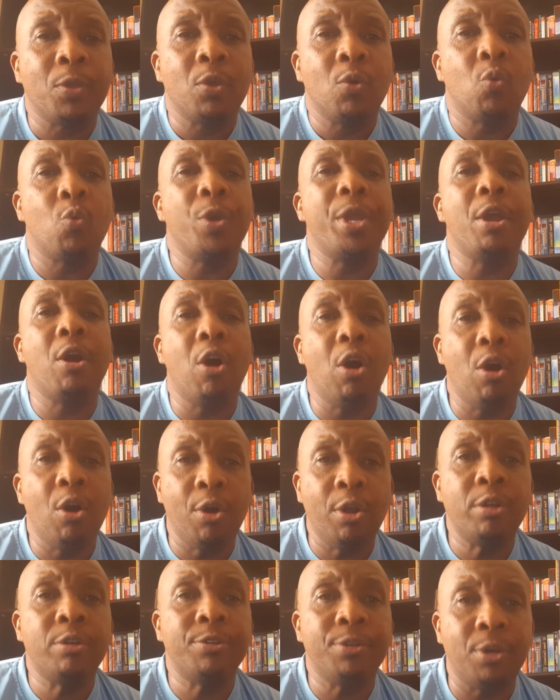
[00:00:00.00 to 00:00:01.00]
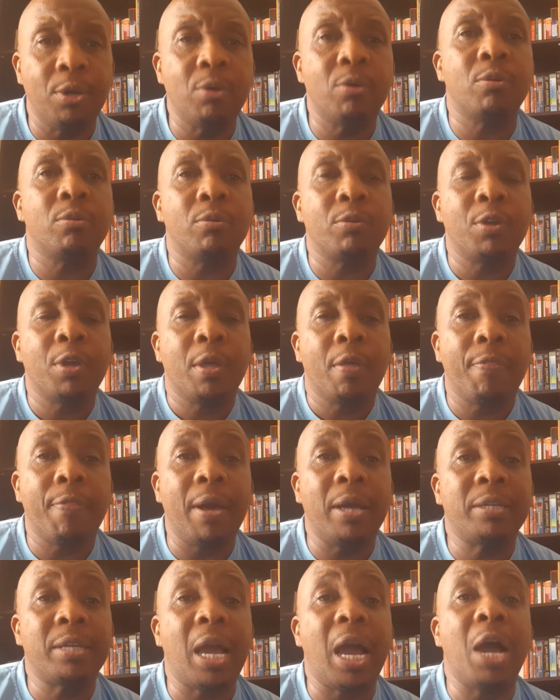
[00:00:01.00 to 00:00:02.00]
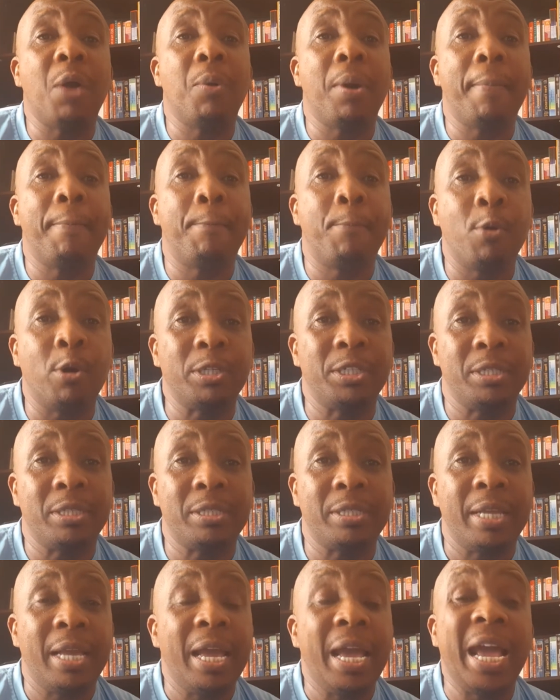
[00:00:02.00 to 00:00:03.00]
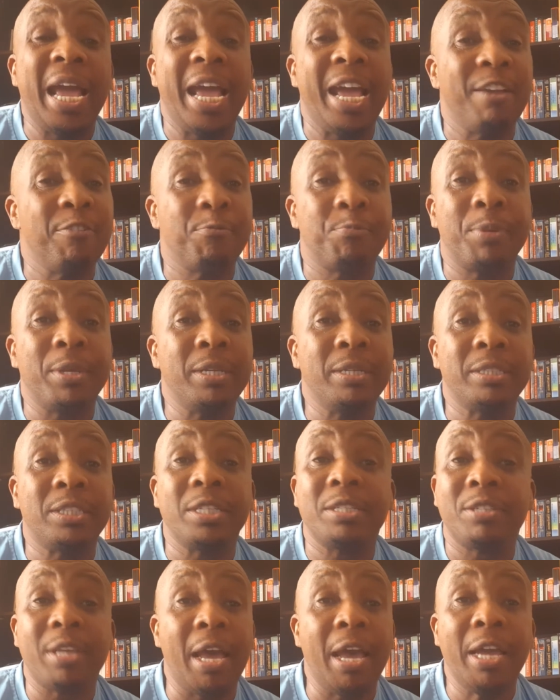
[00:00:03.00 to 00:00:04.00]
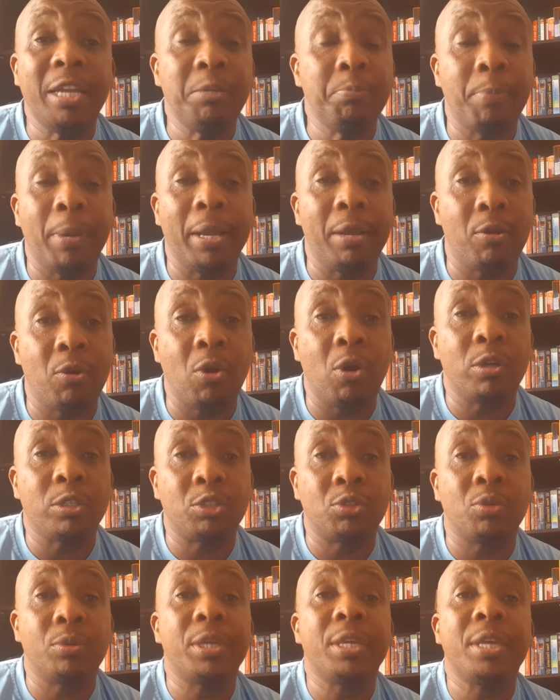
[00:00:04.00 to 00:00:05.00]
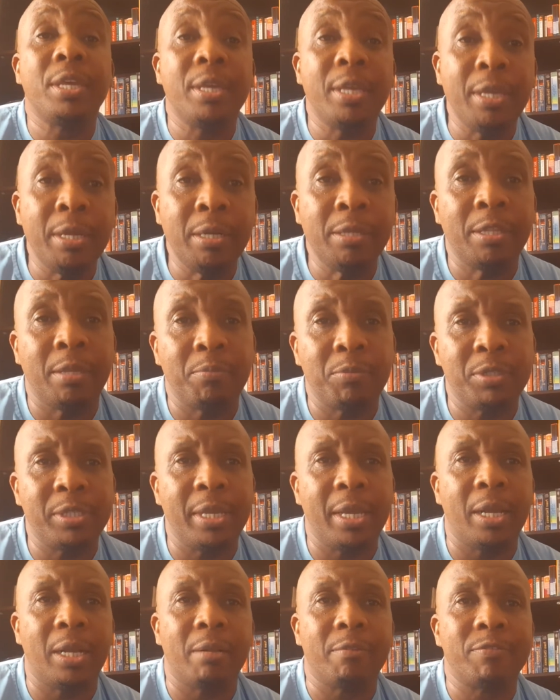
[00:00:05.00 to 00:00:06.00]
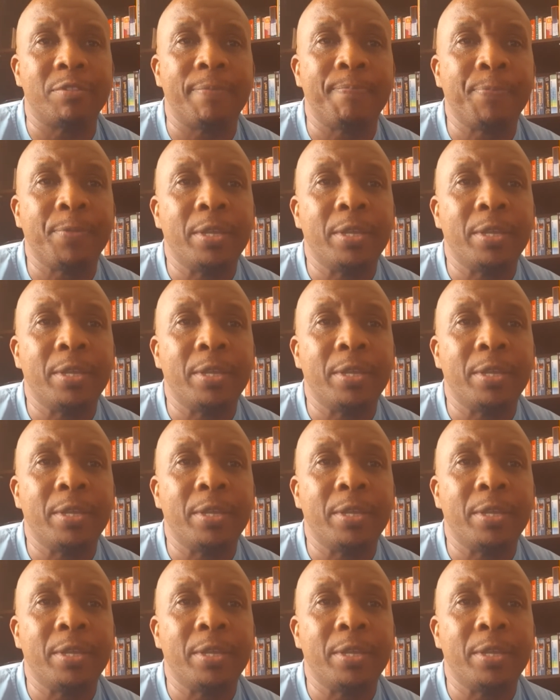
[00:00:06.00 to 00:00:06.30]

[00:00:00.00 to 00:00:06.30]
We all know that our bodies have been designed by God to heal themselves.